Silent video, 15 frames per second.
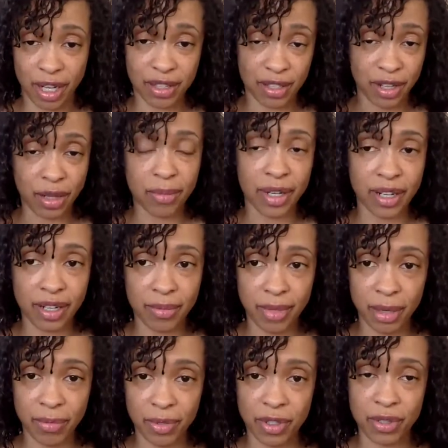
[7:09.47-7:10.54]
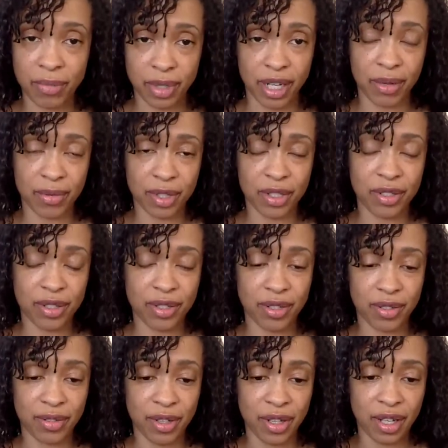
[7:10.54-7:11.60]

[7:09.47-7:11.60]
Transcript: I talk about it in my book, but I want you to